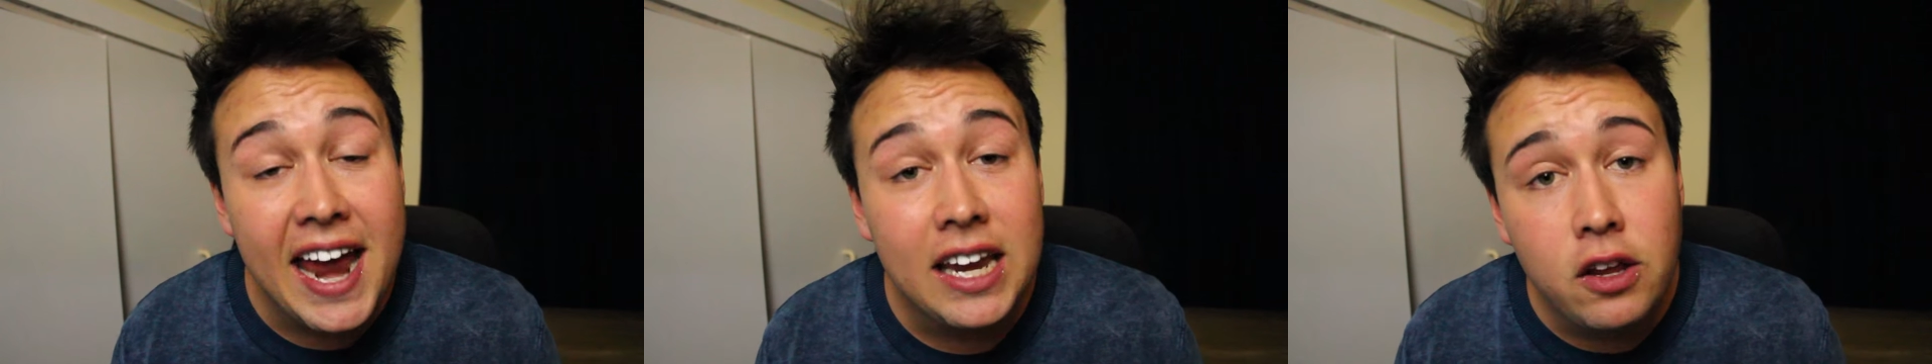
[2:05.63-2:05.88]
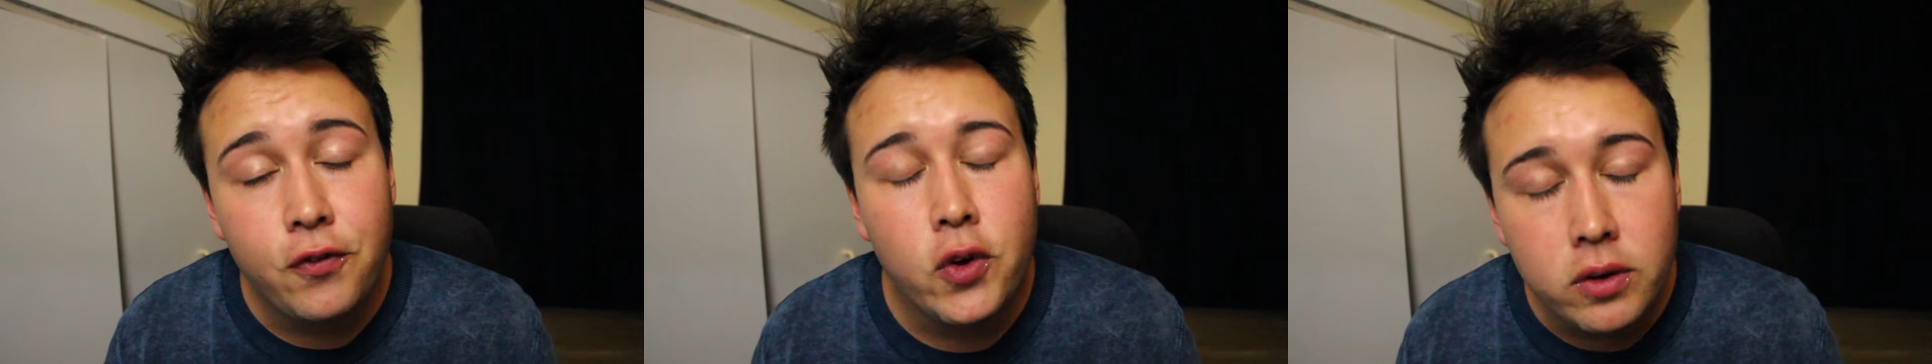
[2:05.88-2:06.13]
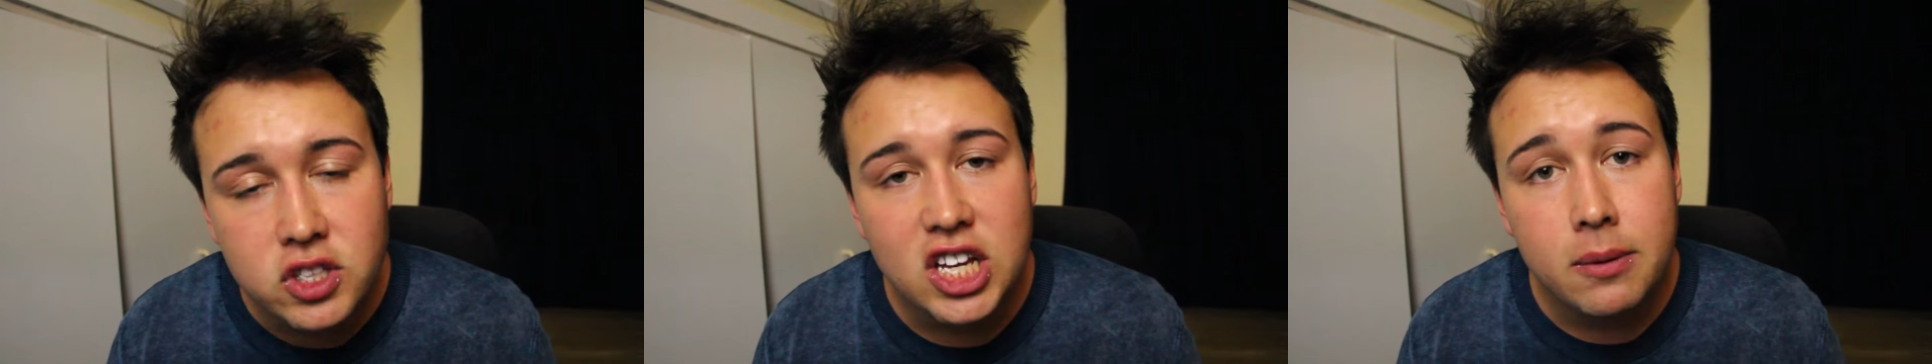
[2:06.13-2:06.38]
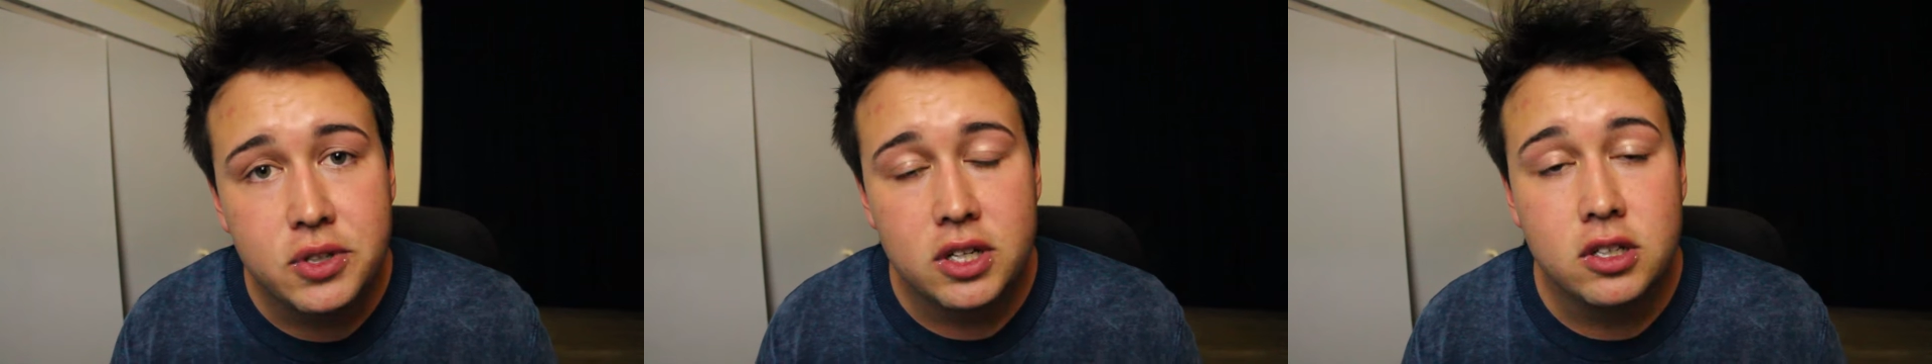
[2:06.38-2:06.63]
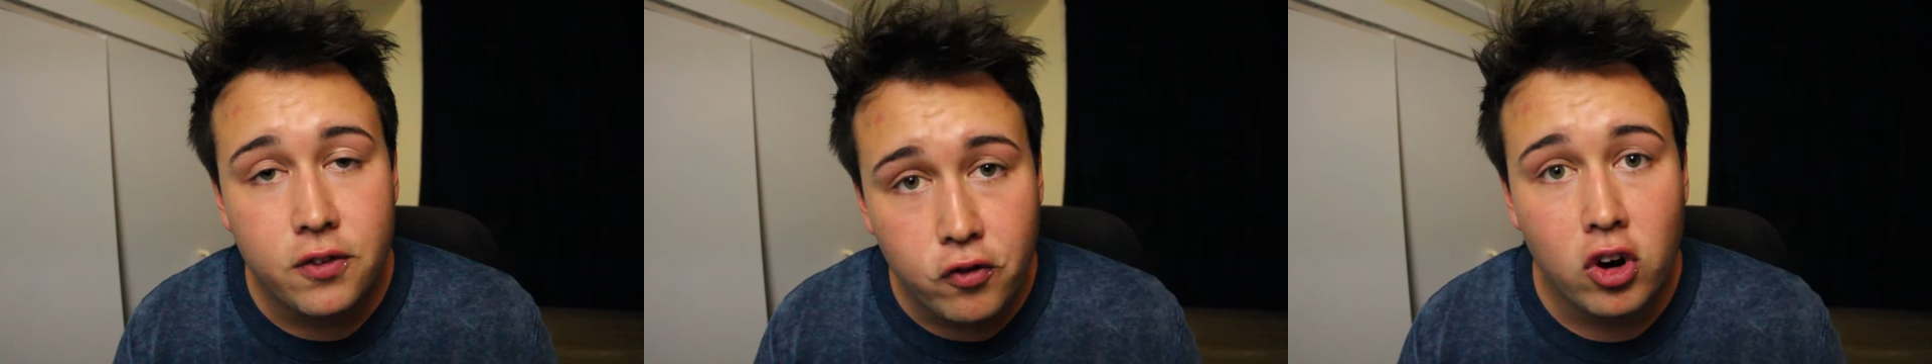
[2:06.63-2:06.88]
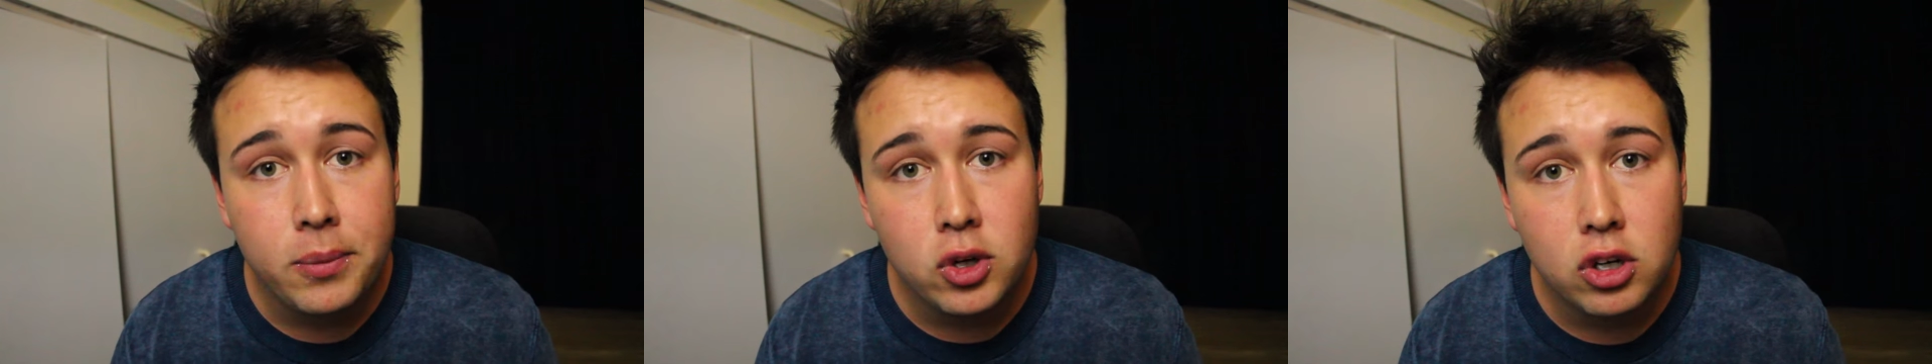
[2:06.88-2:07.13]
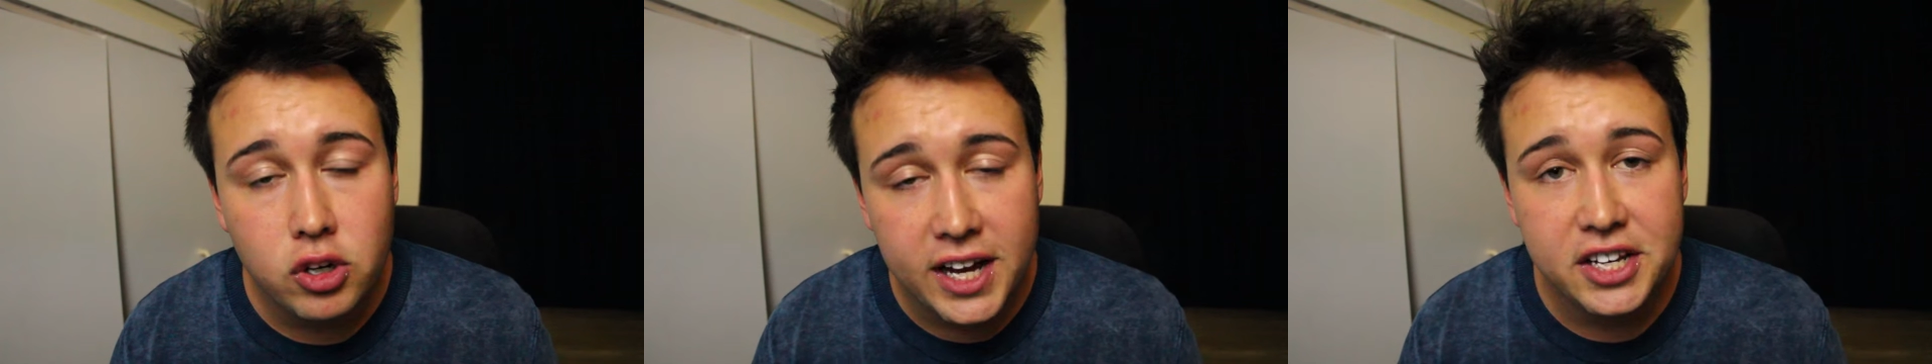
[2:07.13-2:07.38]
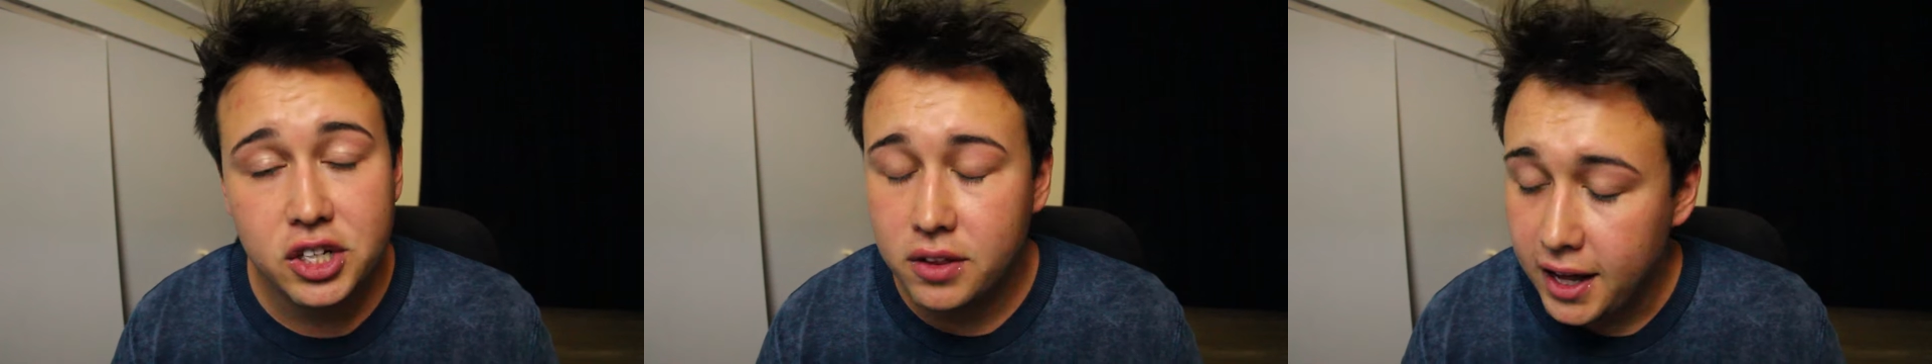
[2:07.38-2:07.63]
any food substance from your
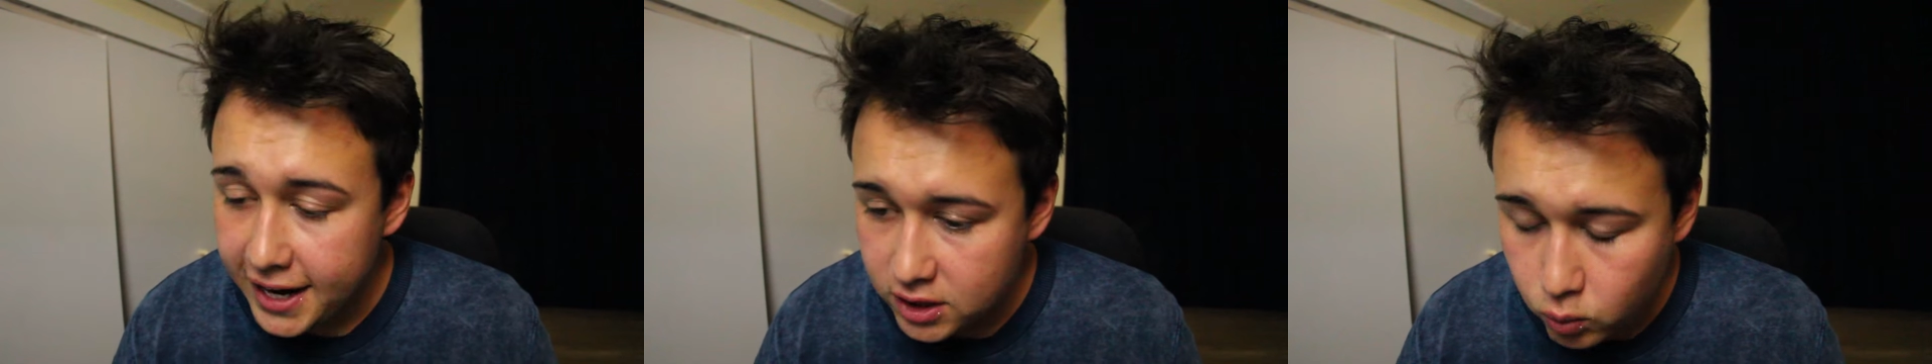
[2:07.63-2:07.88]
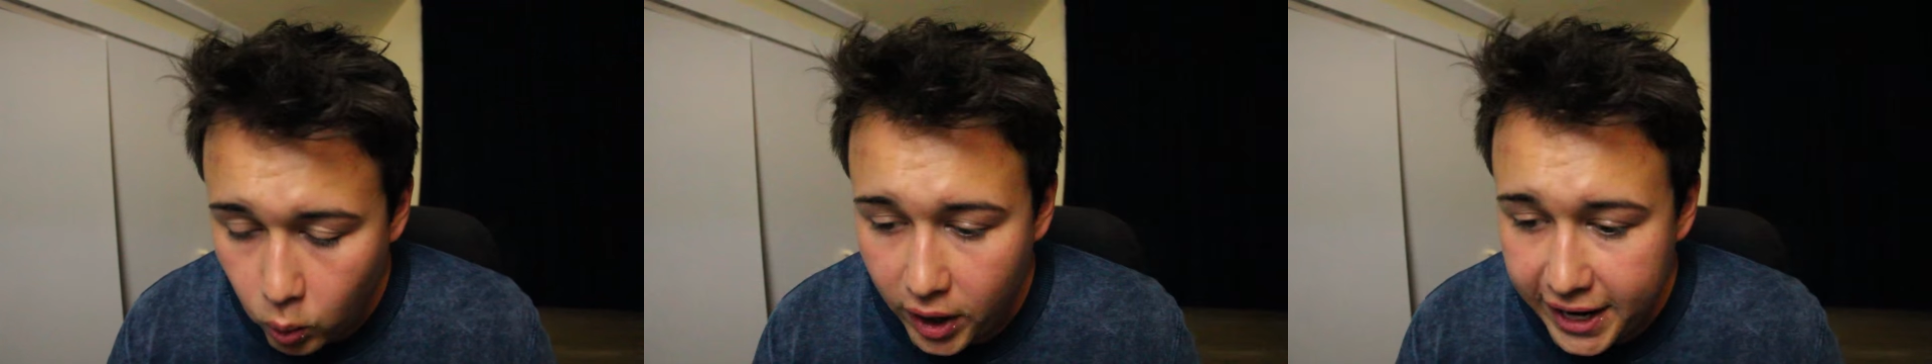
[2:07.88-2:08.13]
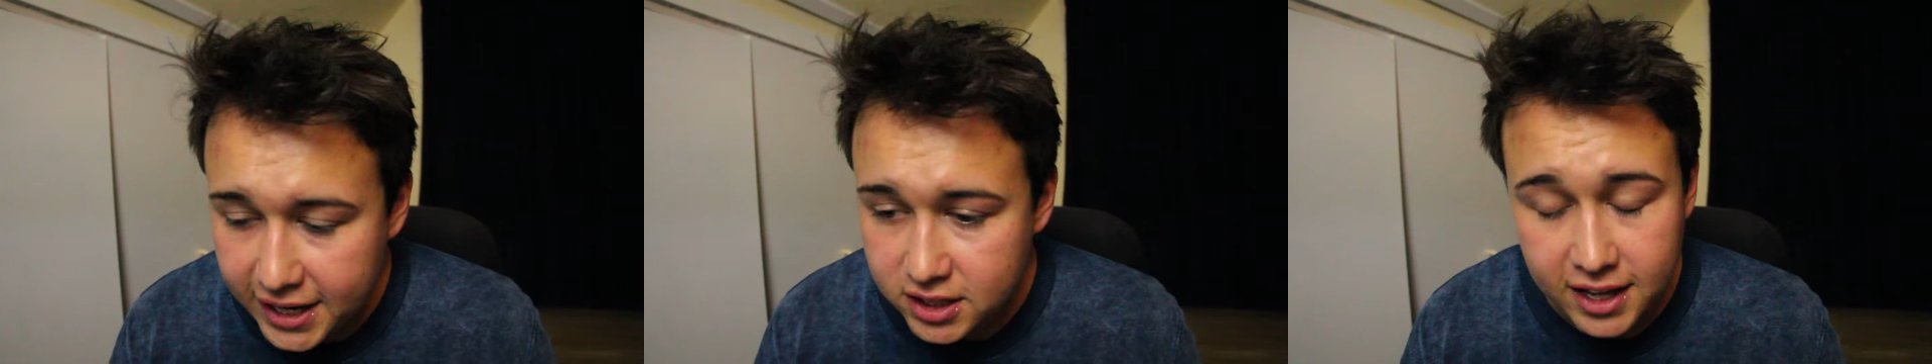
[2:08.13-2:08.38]
kitchen that is white.